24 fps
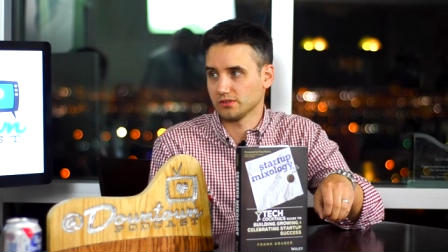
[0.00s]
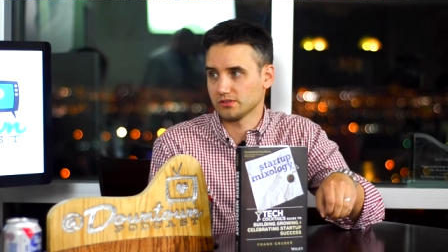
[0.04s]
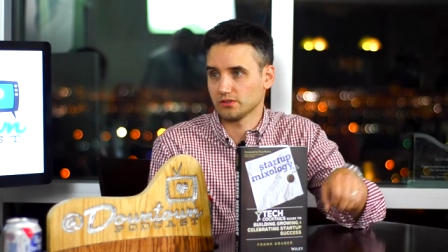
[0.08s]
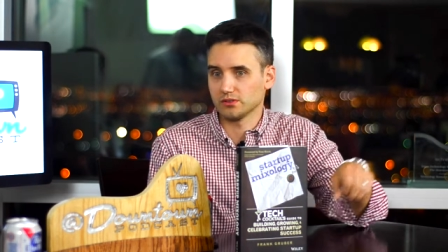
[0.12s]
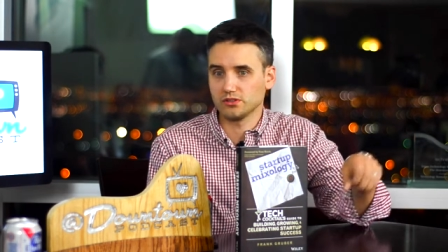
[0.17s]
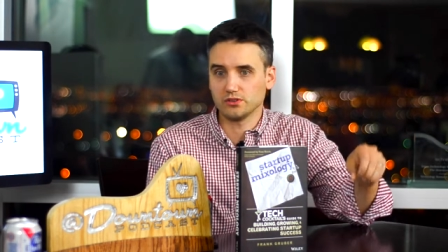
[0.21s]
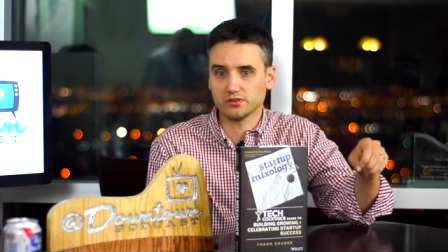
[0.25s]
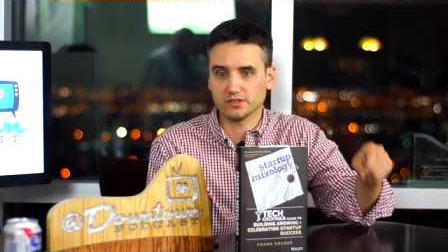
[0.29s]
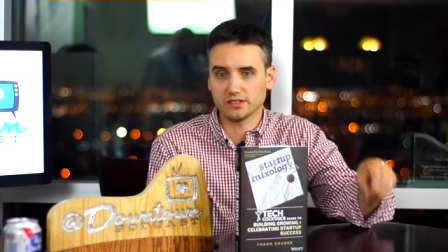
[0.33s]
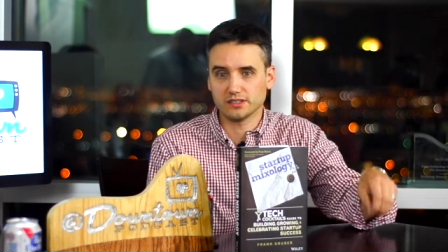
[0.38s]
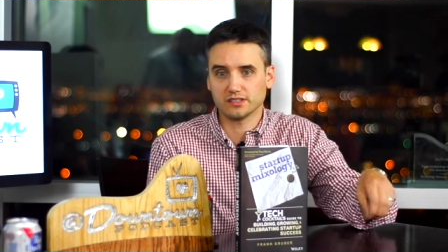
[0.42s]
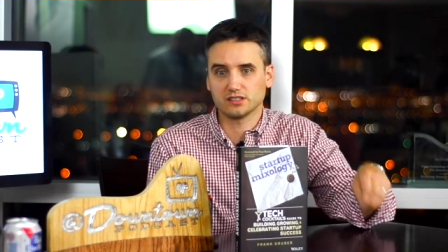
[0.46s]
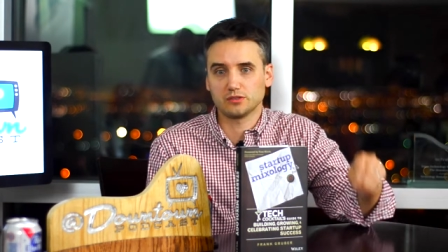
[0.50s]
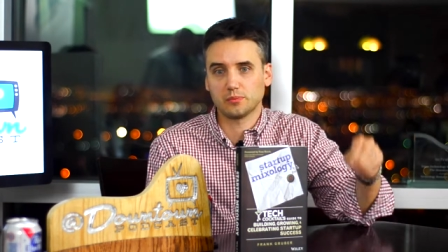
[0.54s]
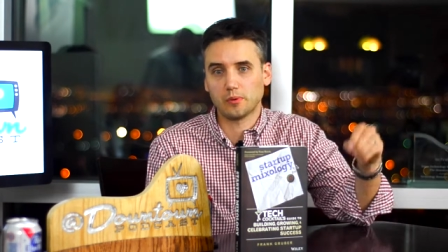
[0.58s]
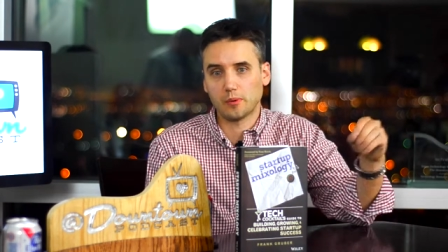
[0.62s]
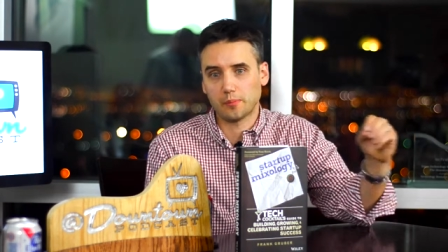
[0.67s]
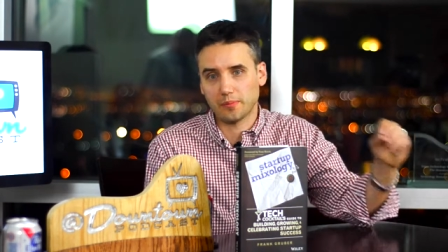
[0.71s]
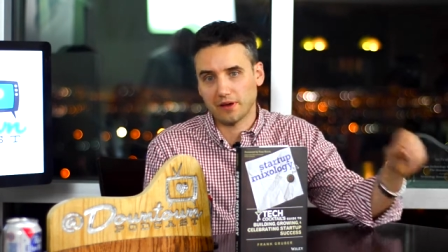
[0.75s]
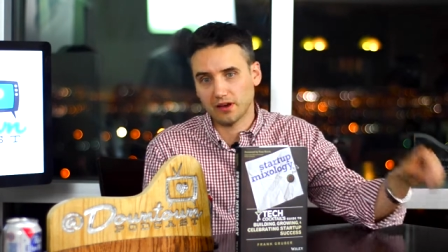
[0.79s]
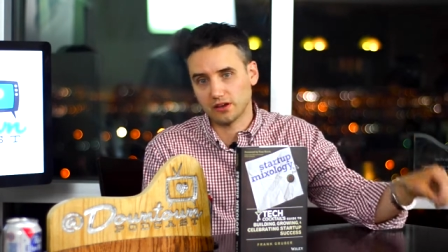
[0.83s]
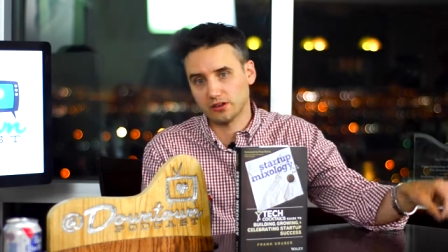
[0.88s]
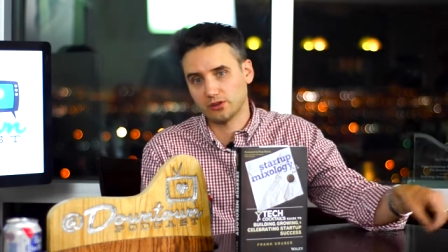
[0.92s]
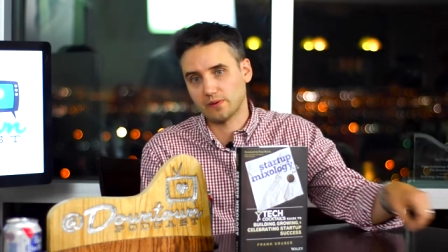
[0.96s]
So mm-hmm. using it to
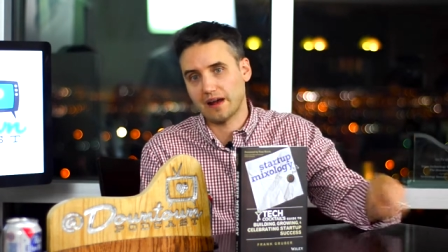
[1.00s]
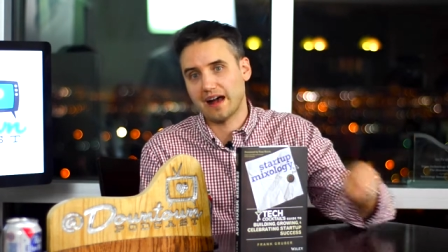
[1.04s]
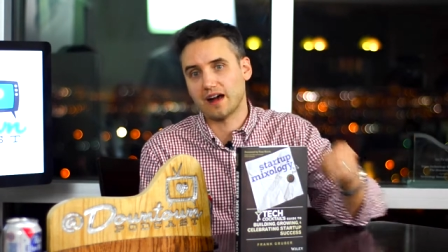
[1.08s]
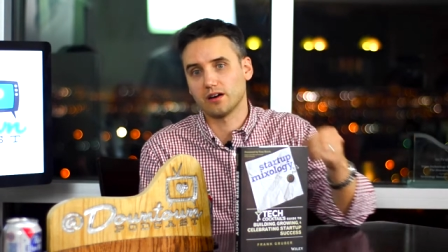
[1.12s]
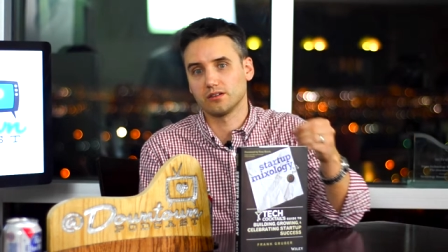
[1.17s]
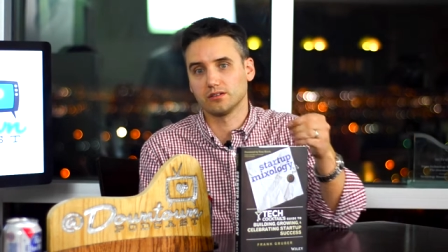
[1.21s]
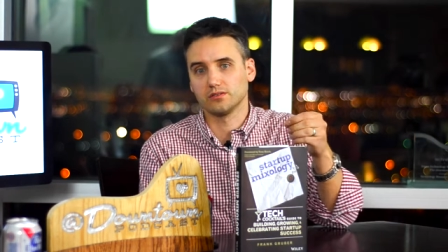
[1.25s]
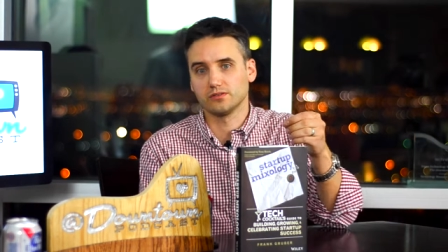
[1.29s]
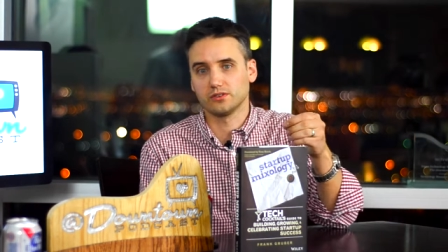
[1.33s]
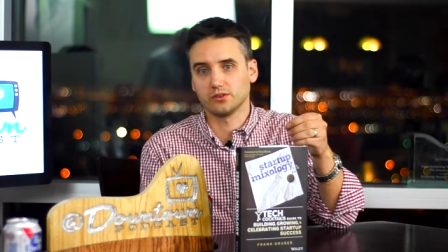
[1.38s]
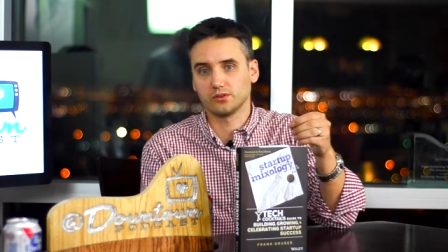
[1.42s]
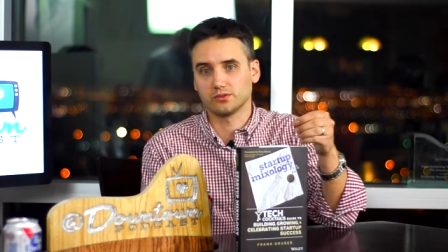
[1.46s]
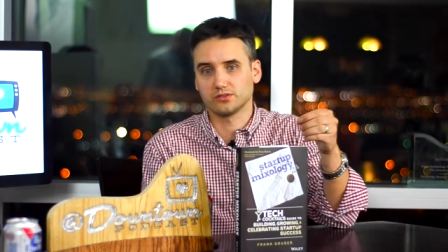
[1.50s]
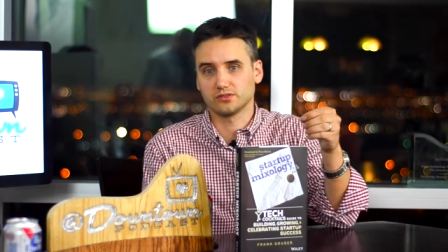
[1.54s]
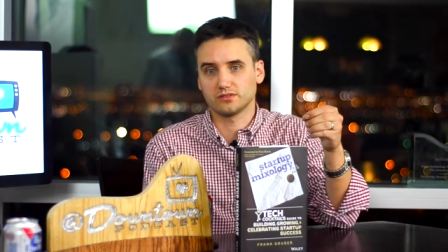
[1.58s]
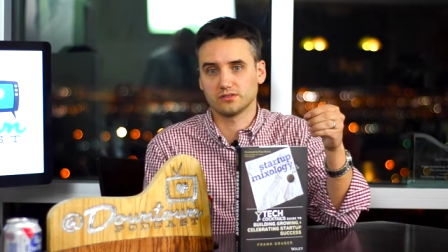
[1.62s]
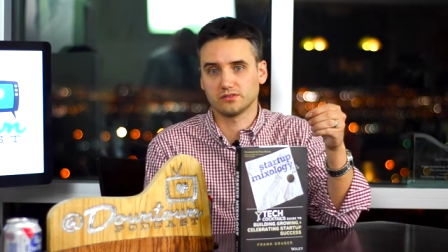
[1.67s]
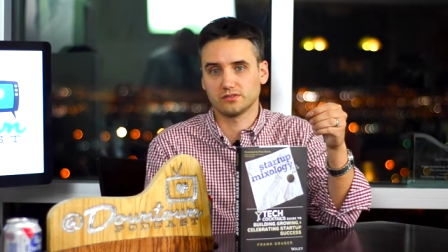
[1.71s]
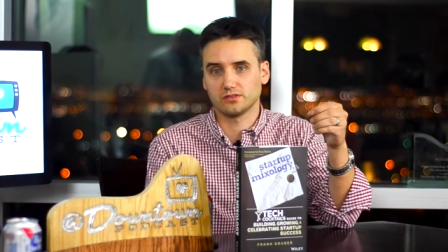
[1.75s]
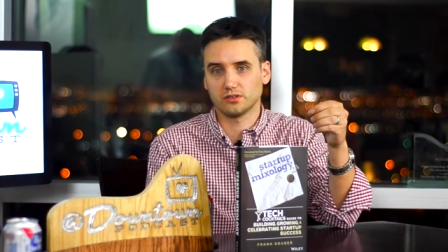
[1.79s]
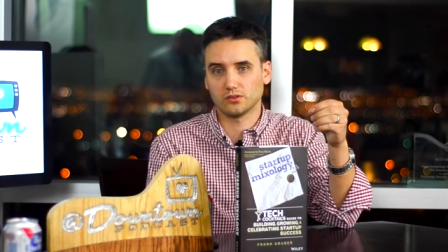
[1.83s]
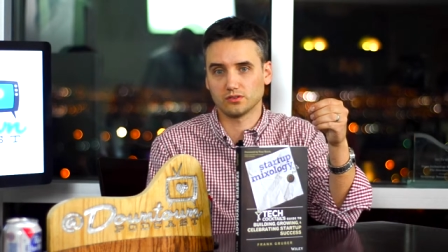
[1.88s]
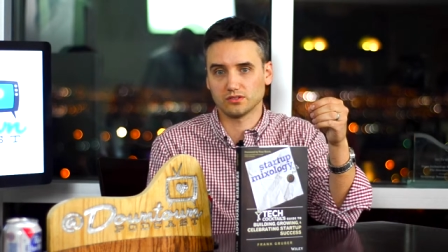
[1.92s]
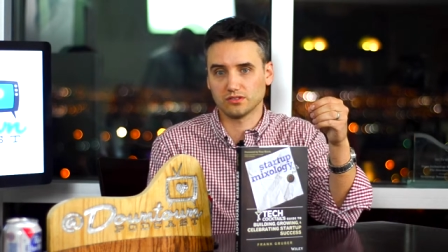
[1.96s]
propel you out of those
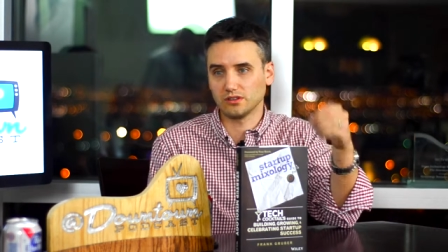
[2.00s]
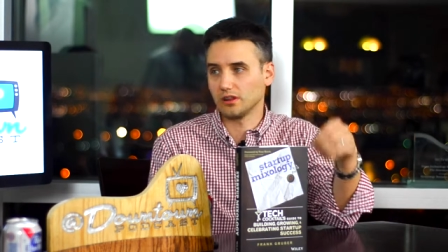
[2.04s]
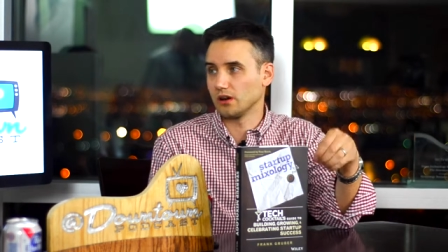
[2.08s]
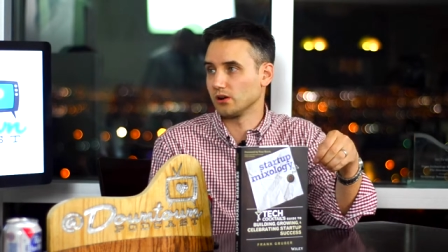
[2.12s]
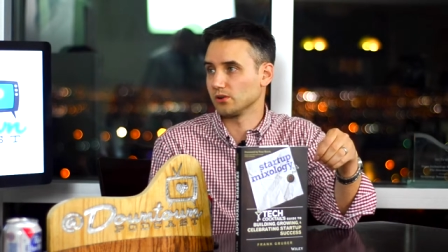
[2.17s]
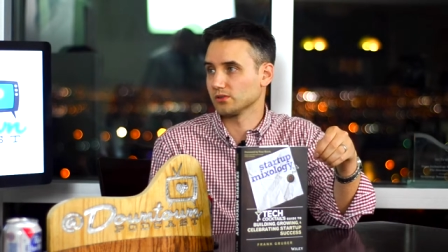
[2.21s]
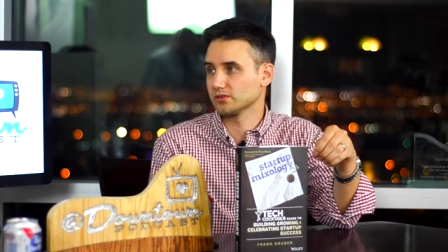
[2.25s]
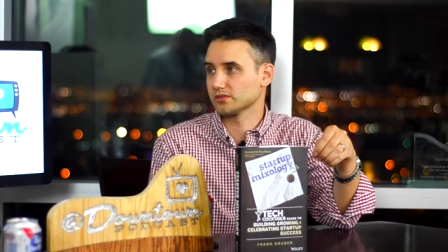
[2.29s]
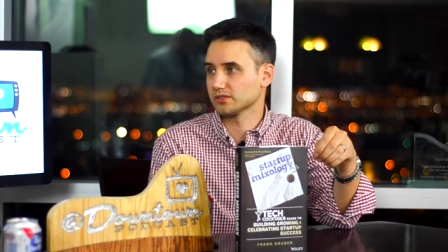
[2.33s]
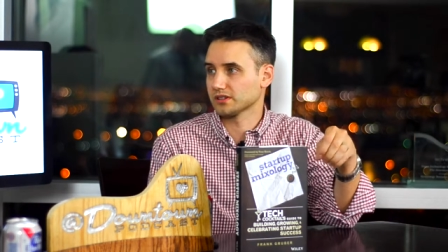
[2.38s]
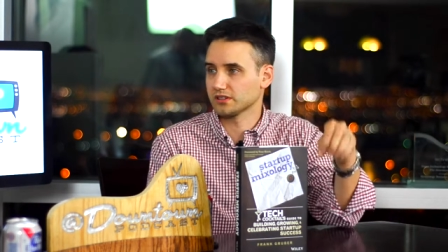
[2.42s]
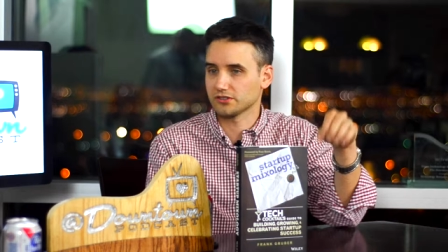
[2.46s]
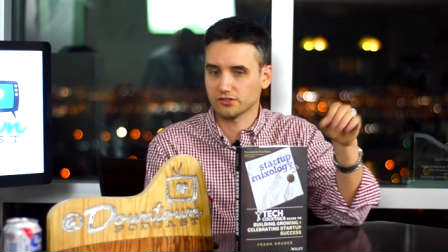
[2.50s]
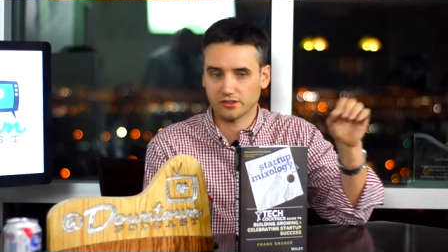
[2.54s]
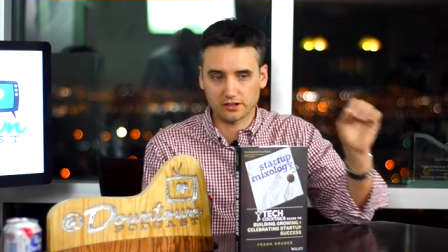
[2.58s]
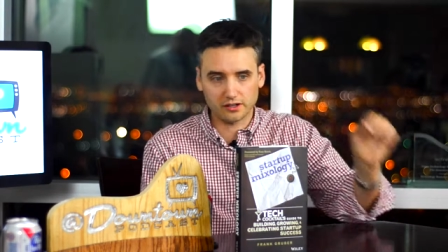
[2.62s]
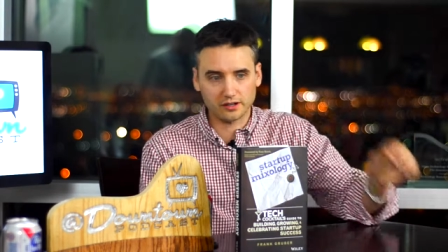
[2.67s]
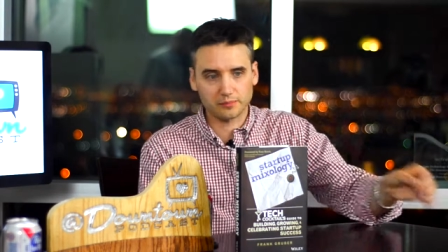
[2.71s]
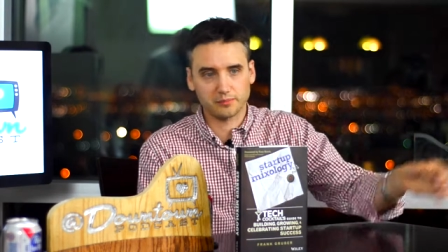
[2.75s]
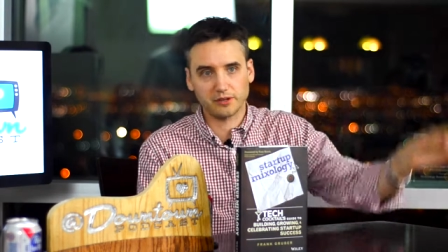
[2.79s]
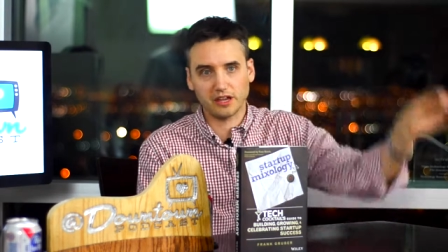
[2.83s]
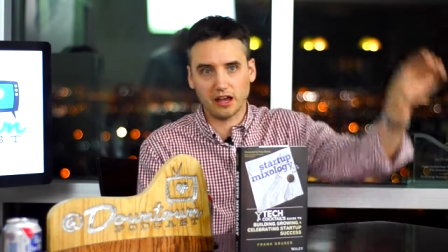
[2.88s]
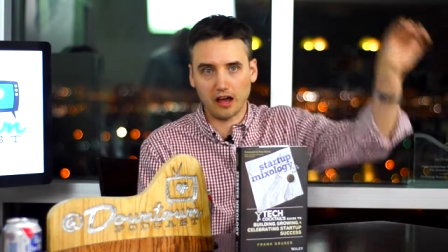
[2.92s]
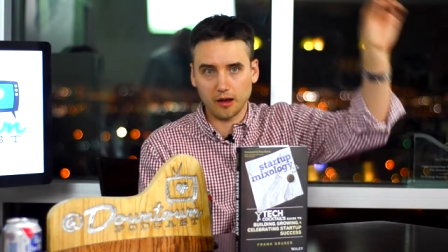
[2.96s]
those lows because you're
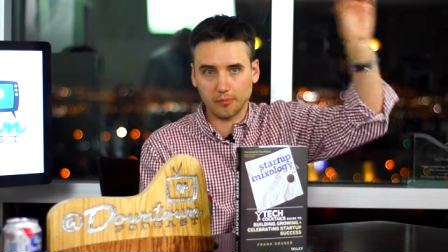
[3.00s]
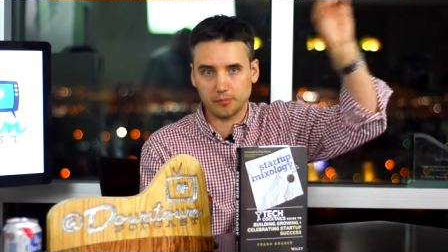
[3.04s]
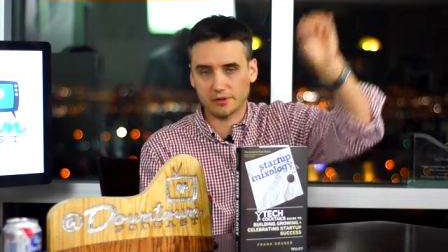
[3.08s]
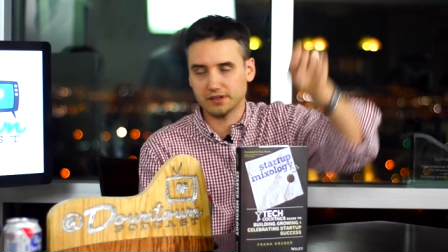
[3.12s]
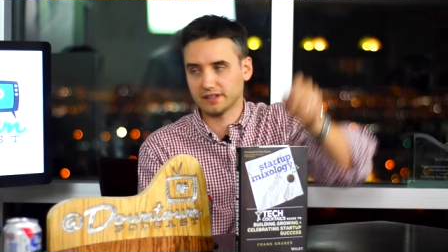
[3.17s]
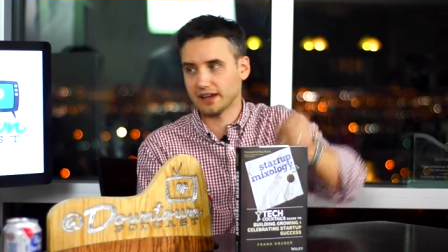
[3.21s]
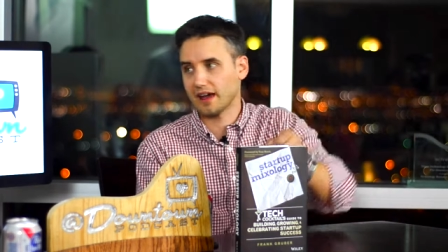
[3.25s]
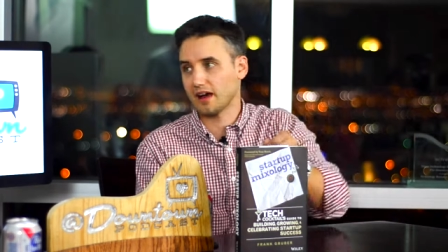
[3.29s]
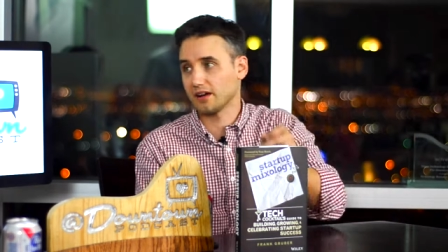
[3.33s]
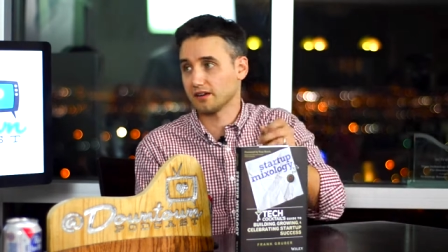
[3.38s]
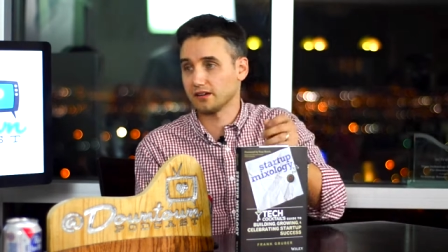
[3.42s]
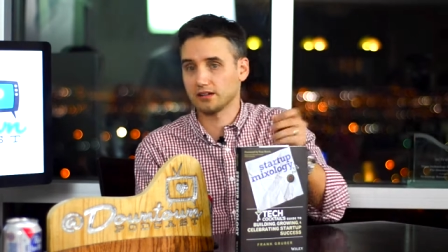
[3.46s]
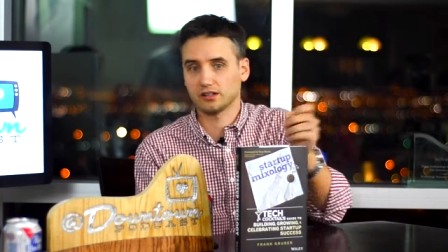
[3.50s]
going to be up and down,